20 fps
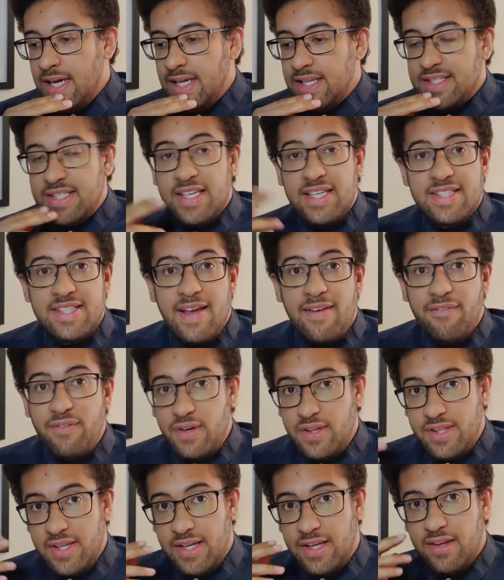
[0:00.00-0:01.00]
It's, it's
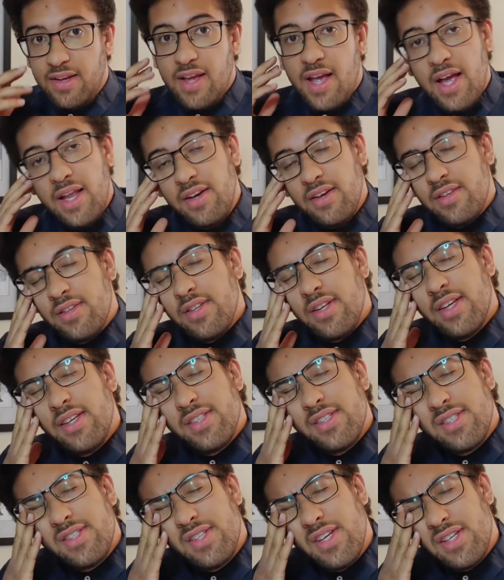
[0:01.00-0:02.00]
everything, and
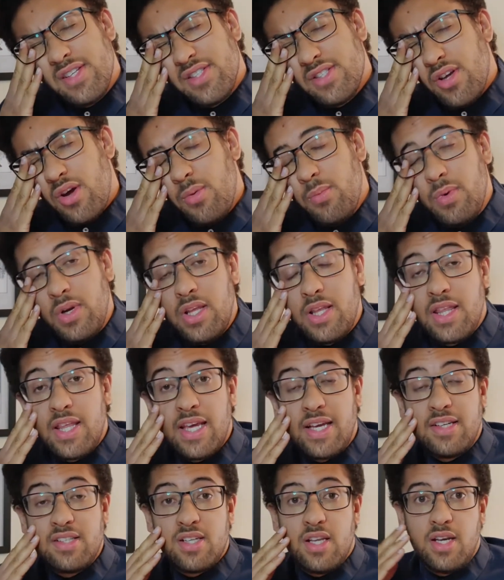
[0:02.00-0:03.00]
there's just so many
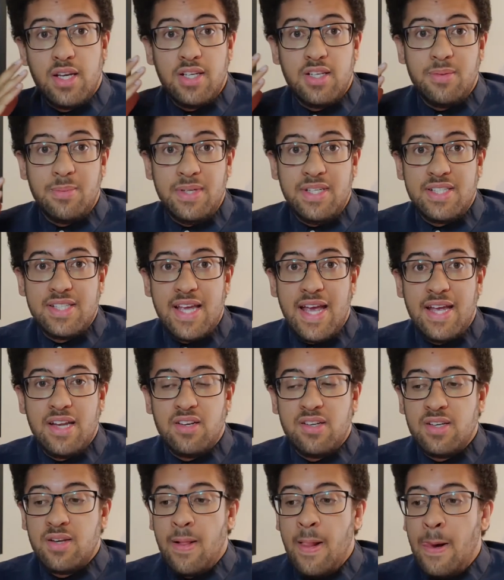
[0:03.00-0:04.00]
things that need to be
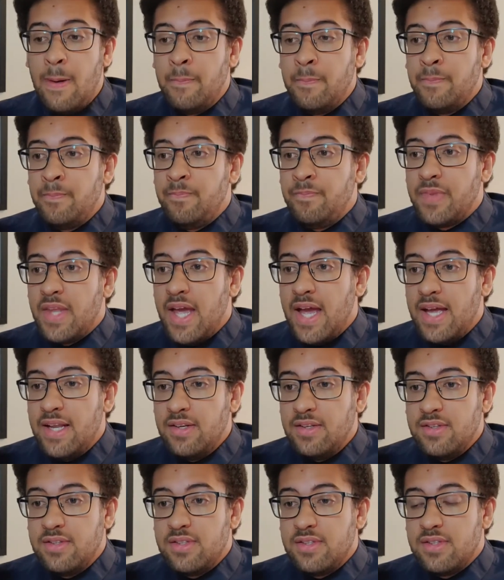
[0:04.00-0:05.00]
said.
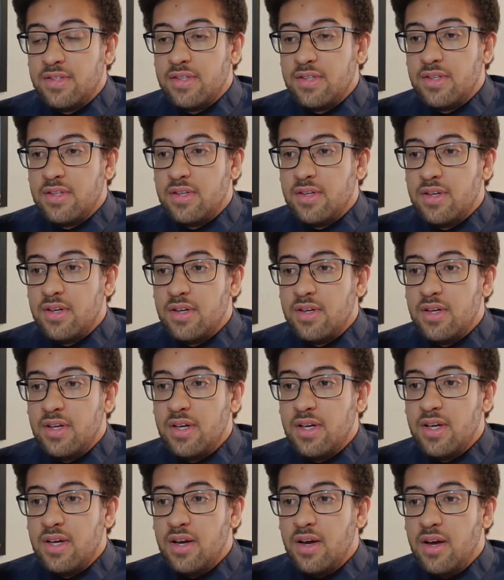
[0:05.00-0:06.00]
And
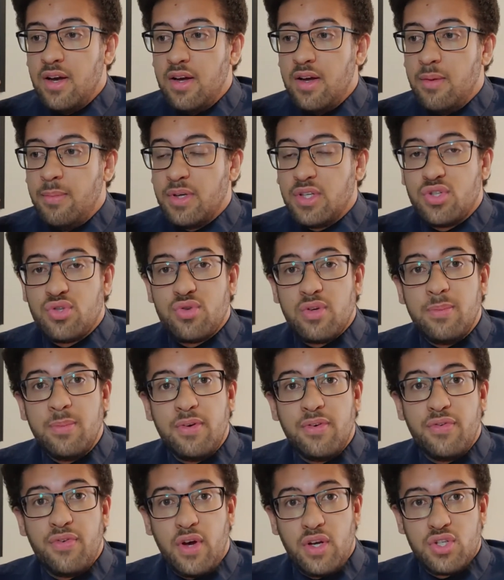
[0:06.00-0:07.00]
i am
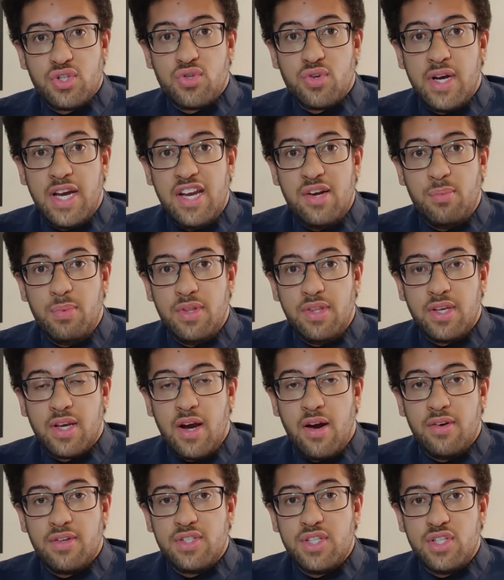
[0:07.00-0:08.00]
extremely frustrated with the
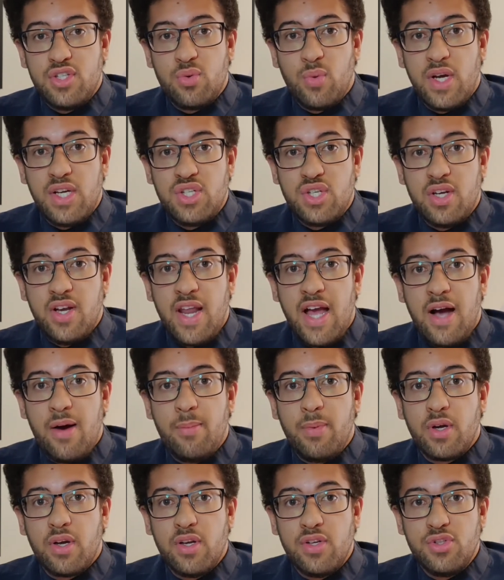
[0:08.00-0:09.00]
current situation now
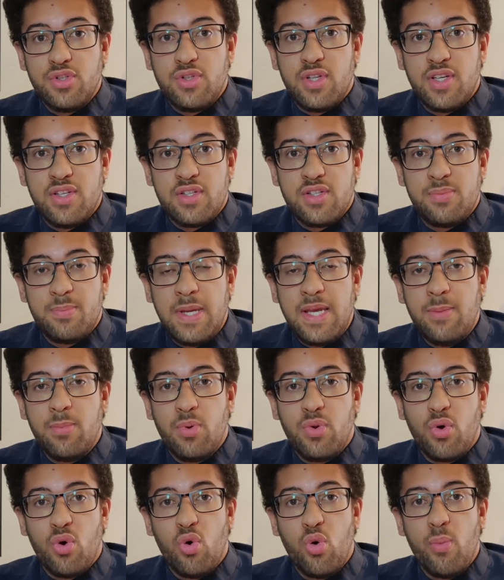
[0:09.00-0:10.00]
because there's
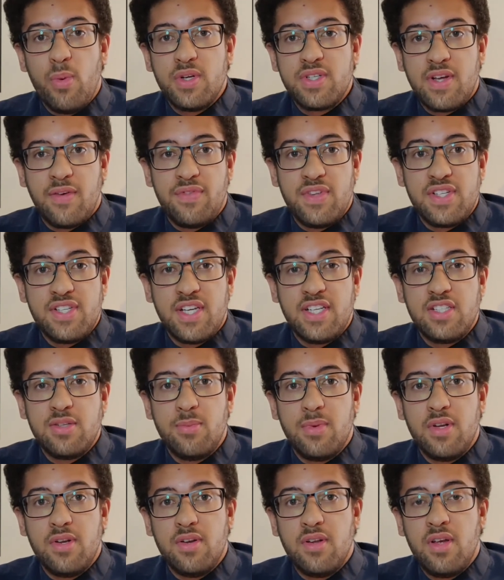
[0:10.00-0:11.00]
people that almost have the
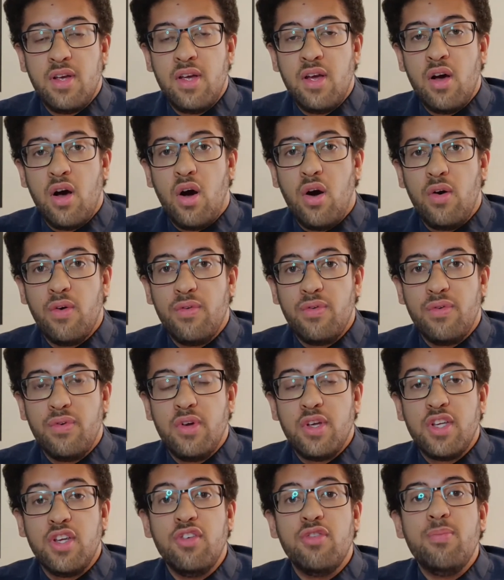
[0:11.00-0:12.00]
sentiment of
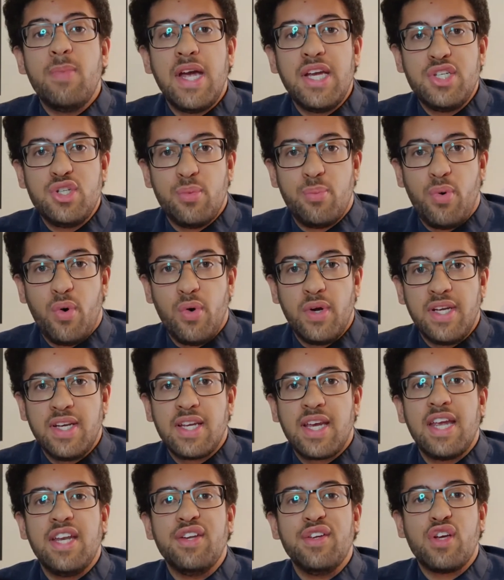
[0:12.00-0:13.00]
you've made your
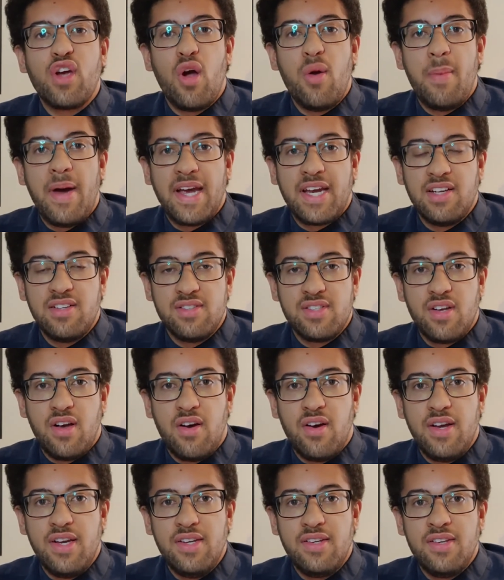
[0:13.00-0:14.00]
point. Can you go back
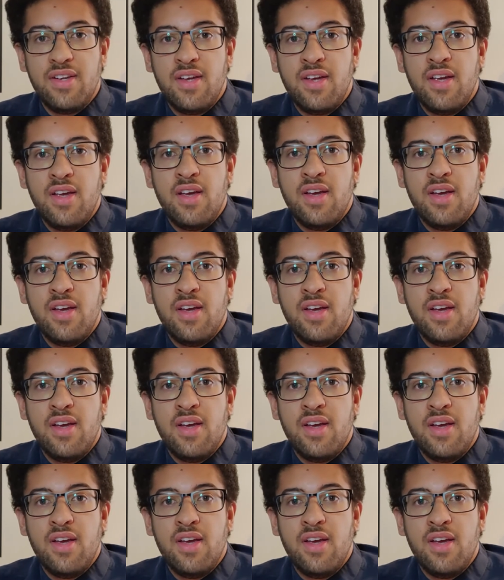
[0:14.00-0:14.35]
inside?